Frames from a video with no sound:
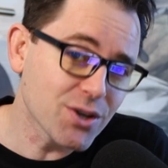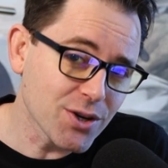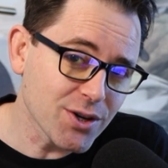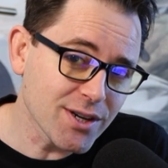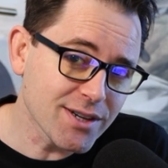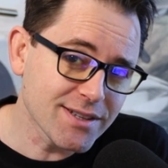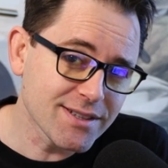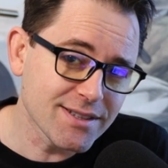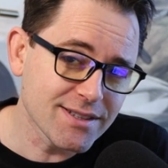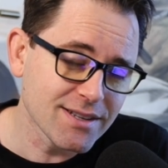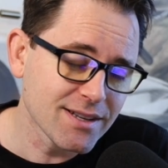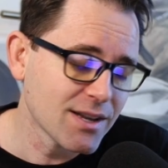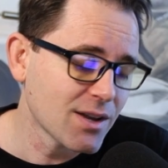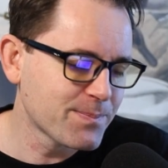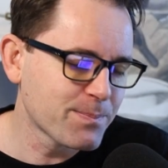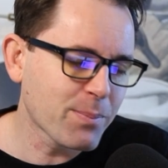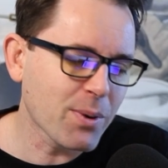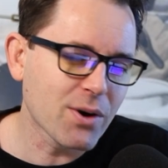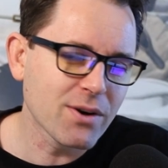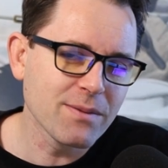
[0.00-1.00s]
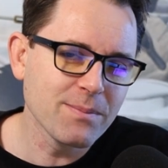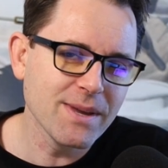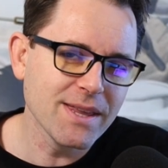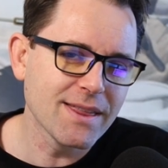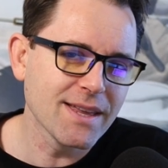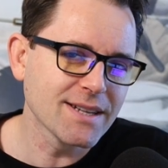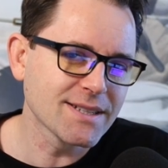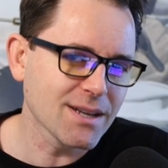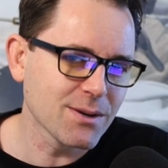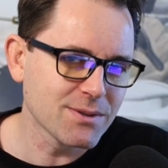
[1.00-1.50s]
cooked. Part of me
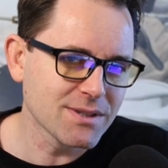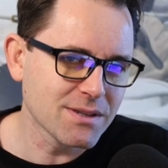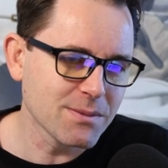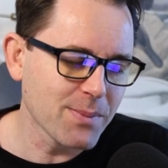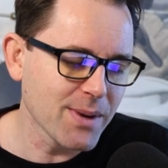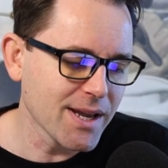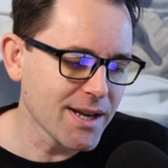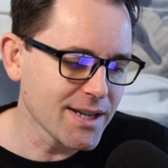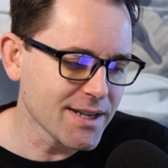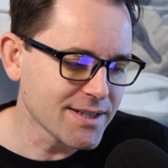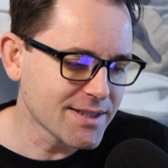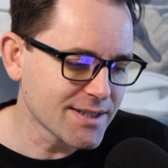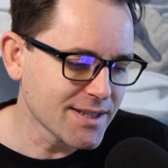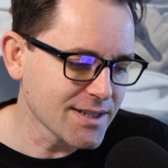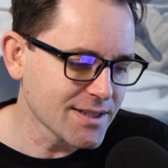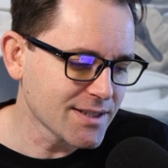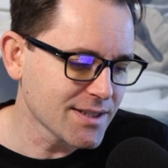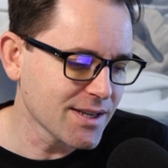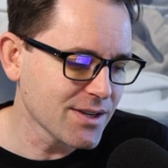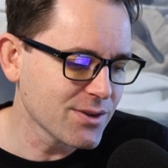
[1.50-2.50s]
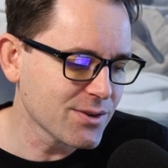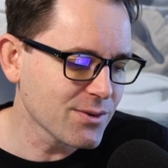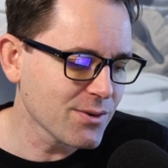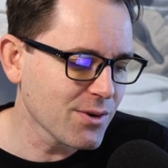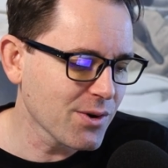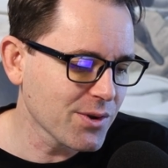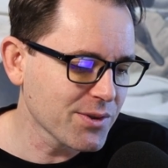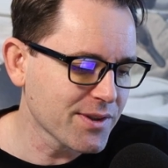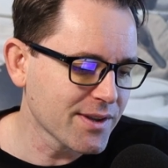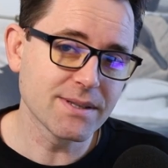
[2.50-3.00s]
thinks I was debating a
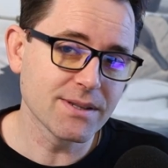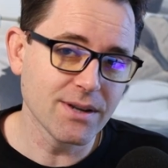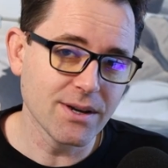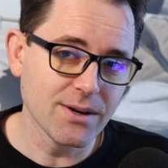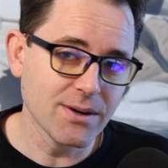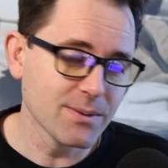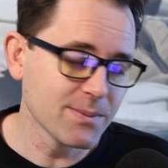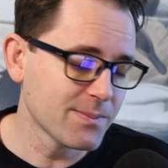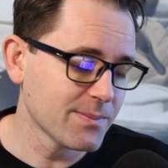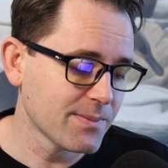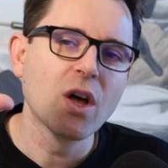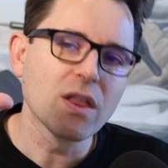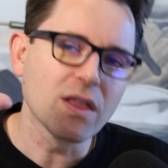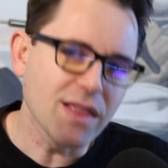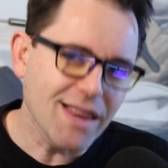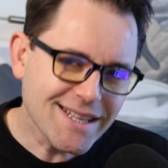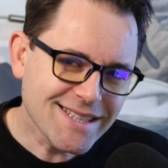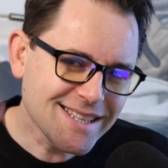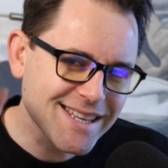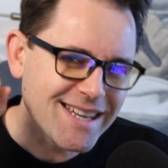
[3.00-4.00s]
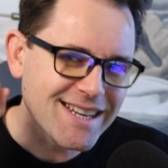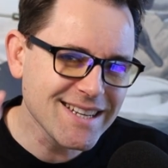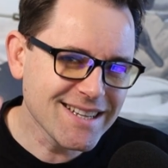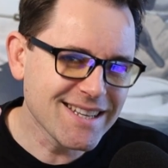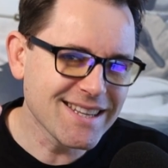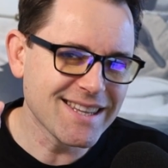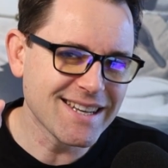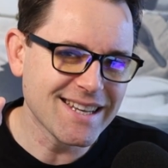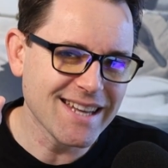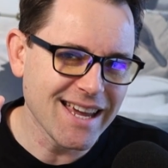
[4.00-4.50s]
16-year-old. So let's get
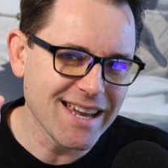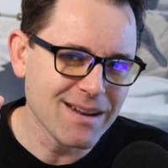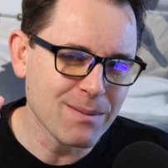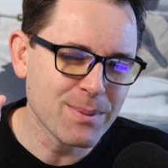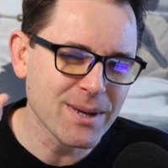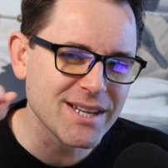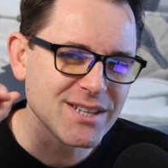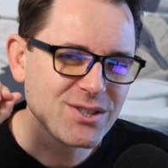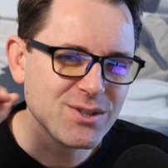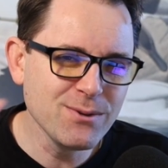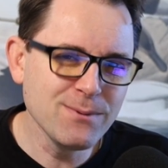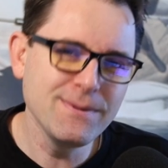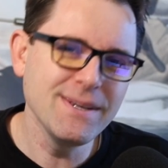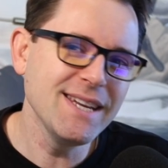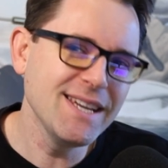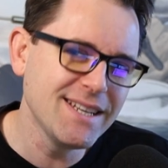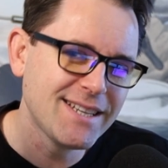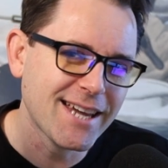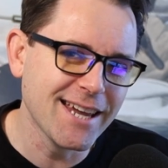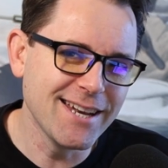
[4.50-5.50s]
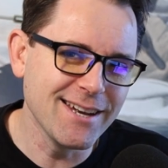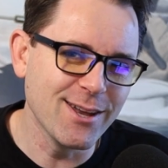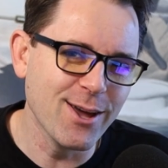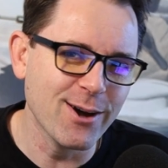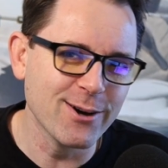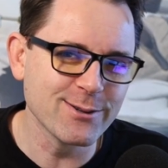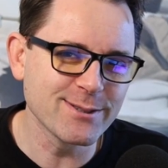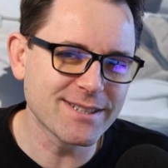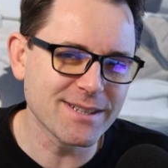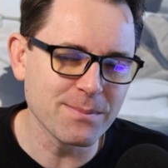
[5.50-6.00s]
into the data because you need to
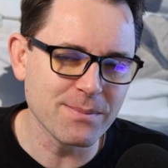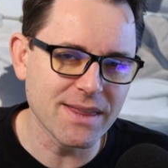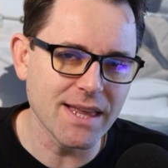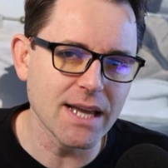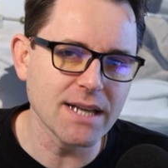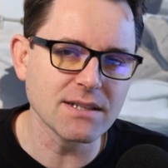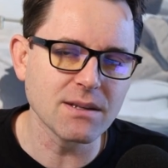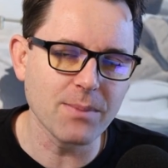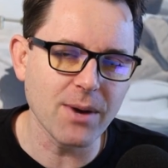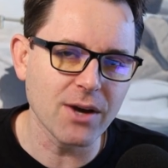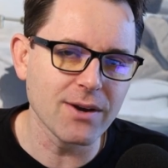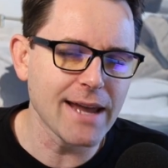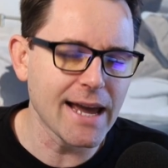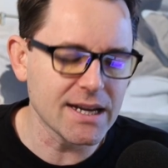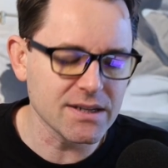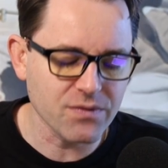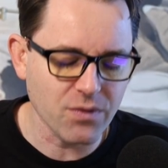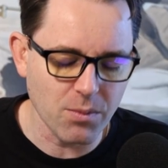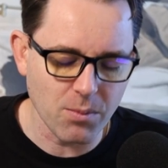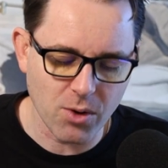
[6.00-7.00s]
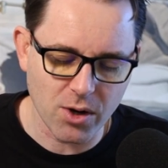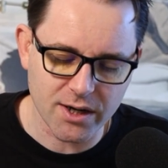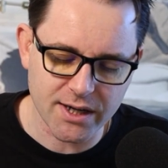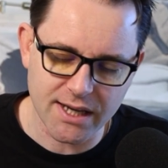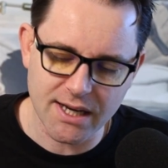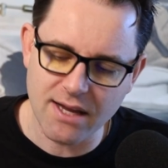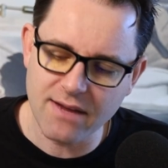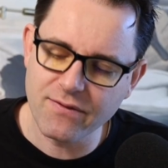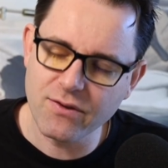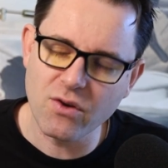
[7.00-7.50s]
know some things about Nashville
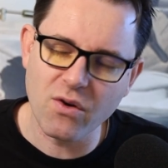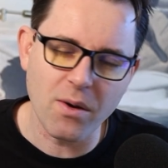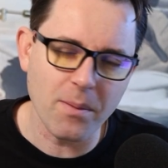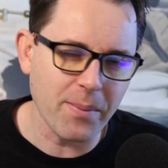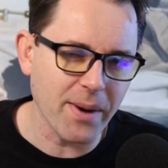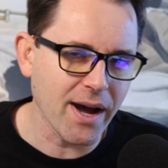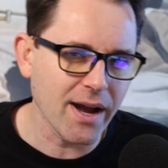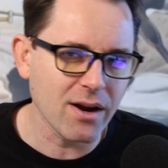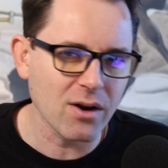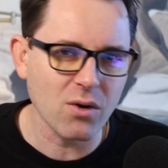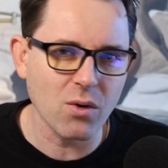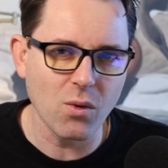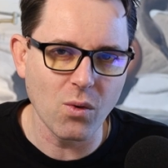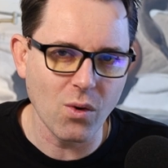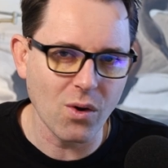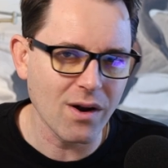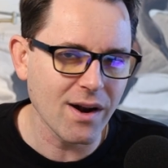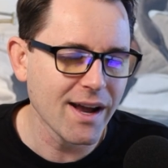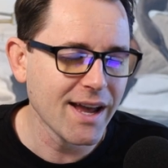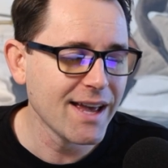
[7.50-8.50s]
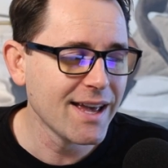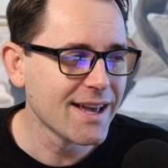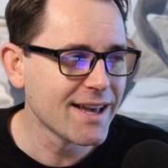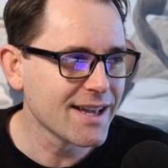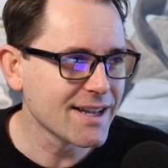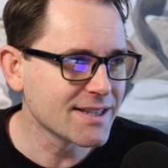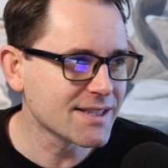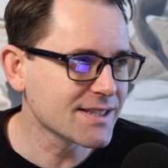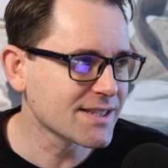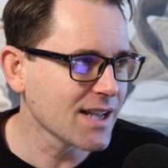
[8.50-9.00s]
market if you're a buyer or
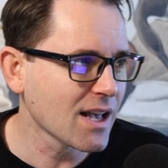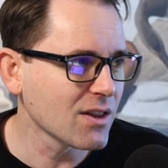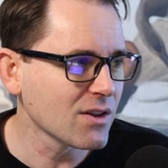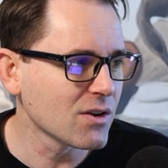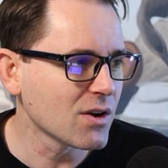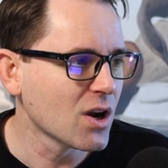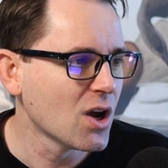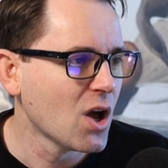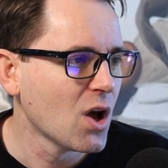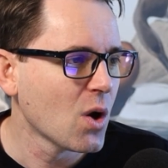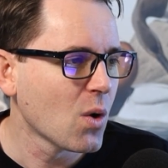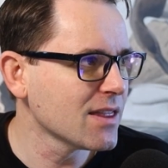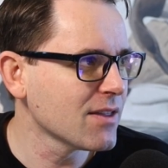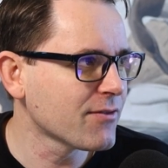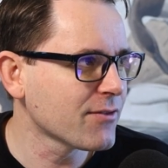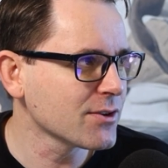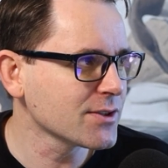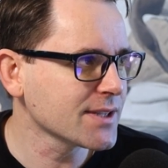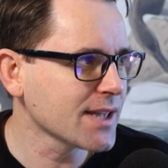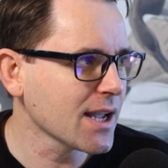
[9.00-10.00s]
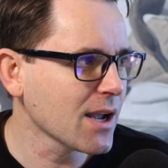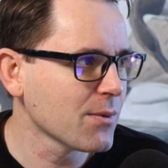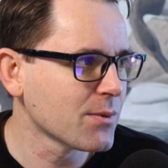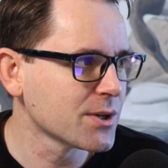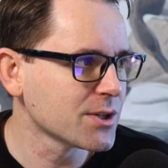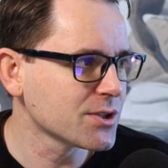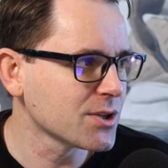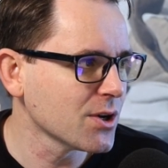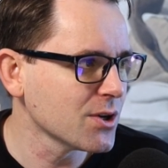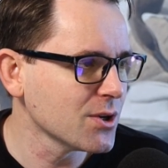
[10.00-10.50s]
a seller. And the first thing I
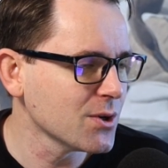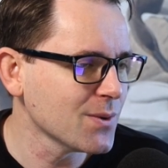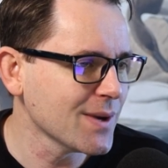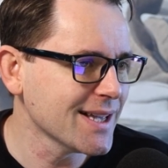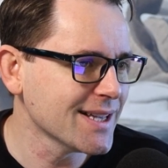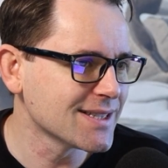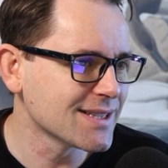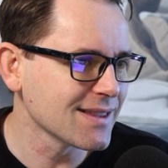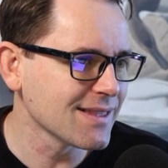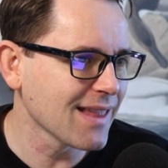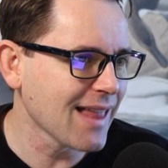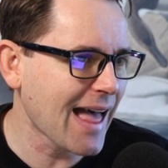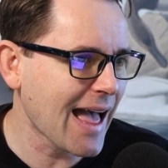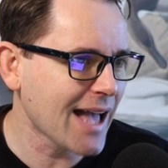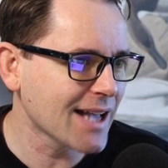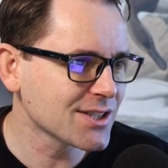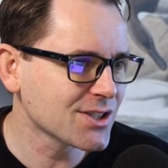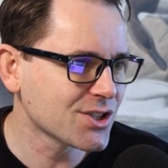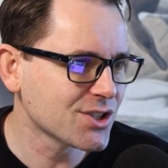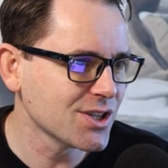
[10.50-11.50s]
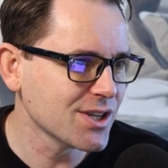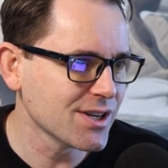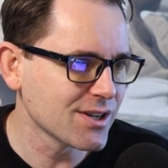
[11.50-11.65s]
want to show you is last